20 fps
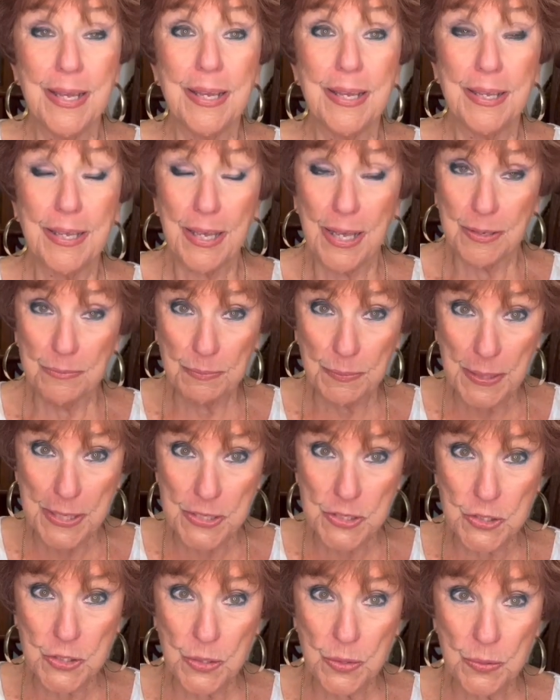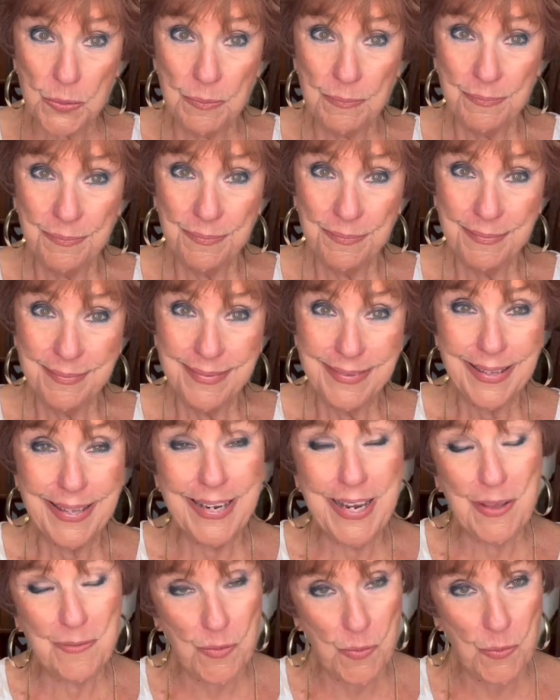God bless you and
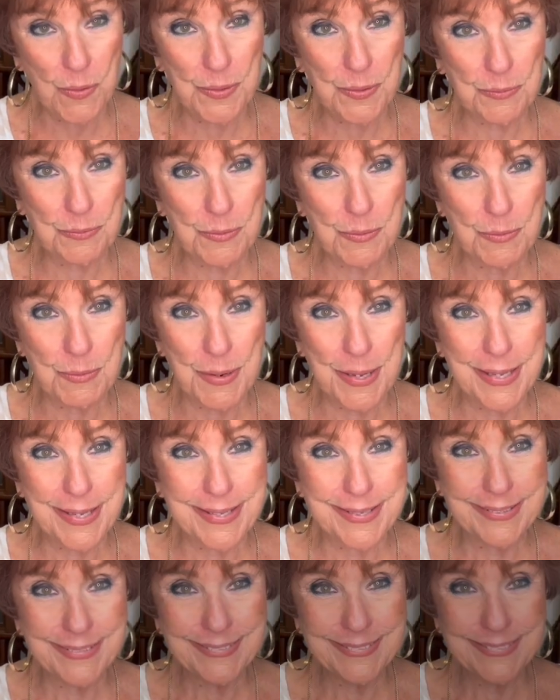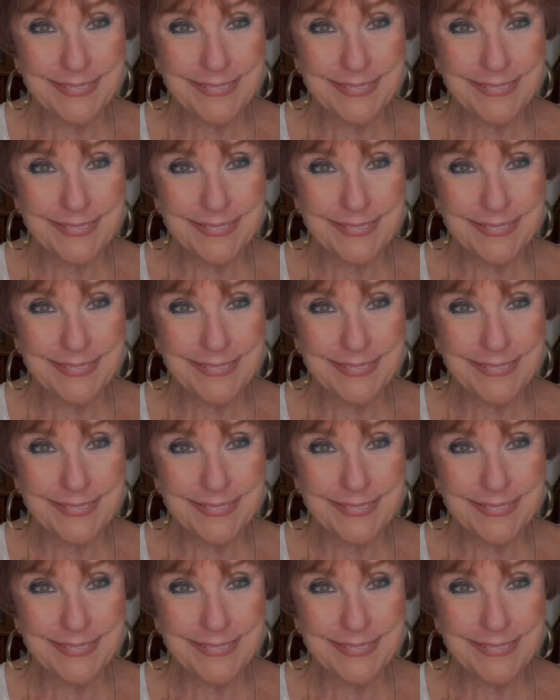have a wonderful week.